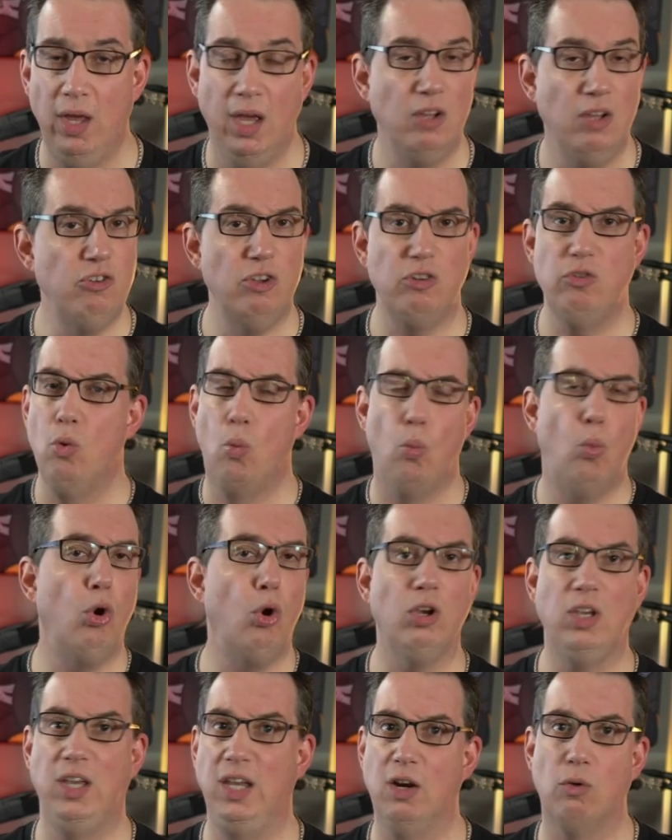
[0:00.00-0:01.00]
just
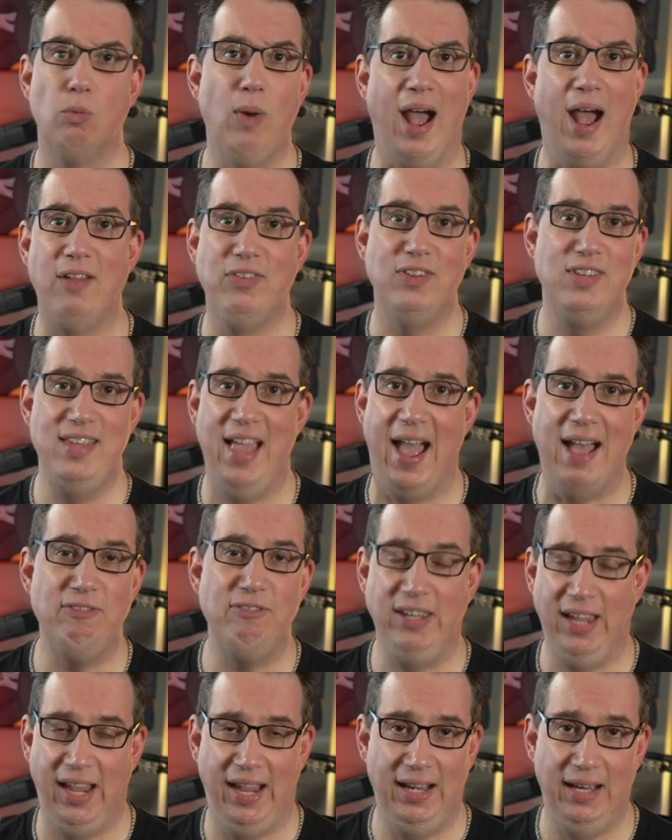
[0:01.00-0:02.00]
working around and
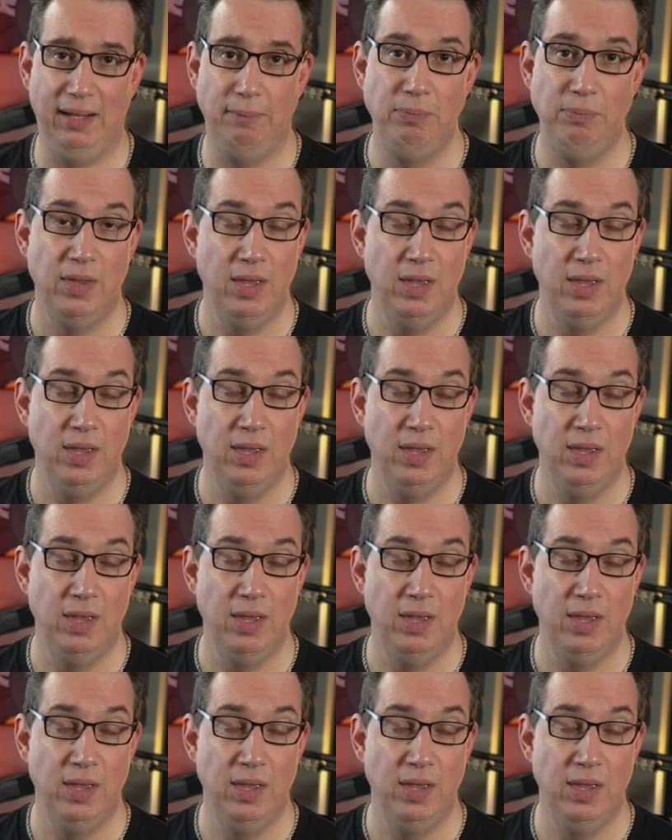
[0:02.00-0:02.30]
navigating